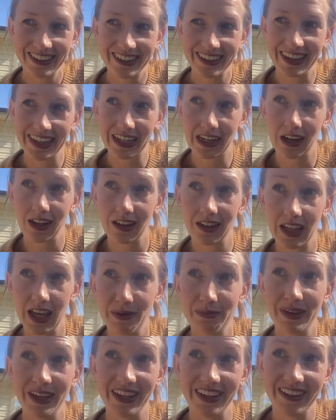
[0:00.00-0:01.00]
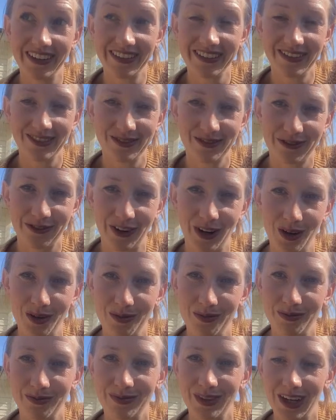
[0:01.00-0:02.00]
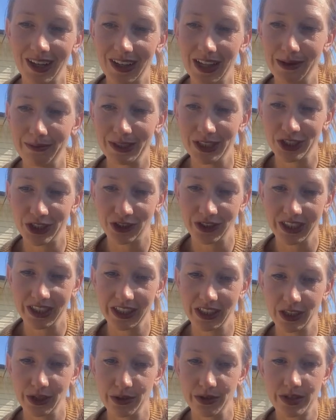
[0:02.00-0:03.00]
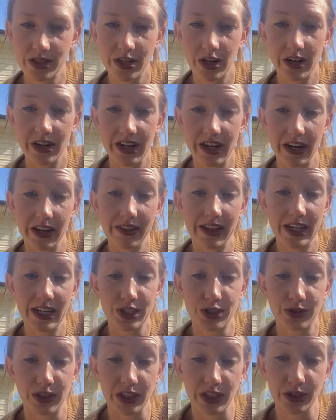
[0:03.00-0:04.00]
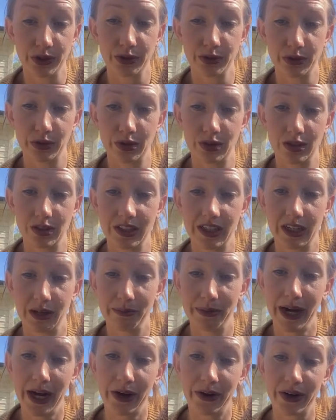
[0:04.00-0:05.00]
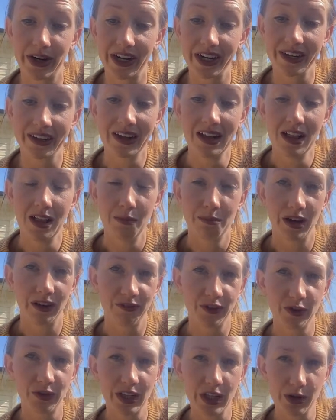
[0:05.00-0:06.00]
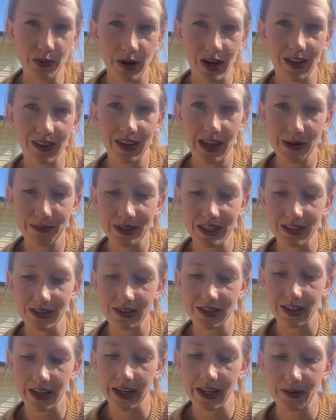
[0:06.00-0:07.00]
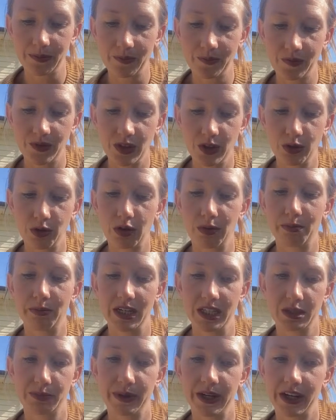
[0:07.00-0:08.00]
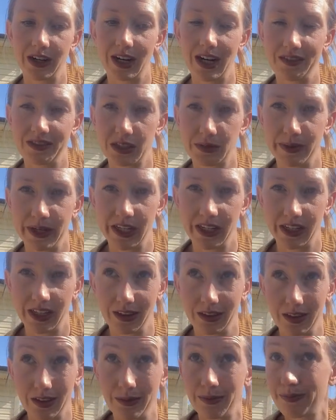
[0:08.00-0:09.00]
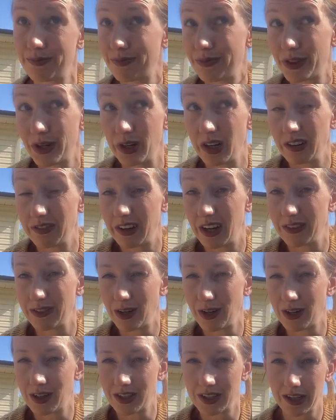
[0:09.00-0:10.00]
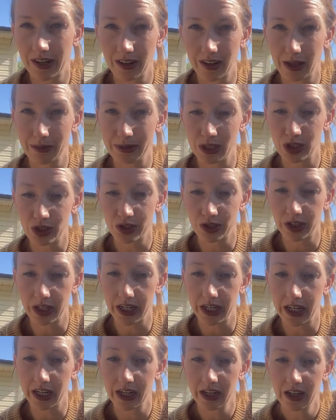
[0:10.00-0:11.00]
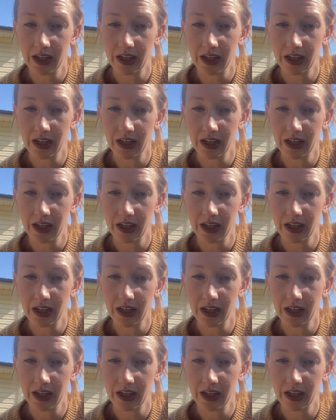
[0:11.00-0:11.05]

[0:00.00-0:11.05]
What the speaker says: like a lemon from a lemon tree that you started, and that's really cool and empowering. But if you really want lemons, like, you are much better off spending the $35 on a lemon tree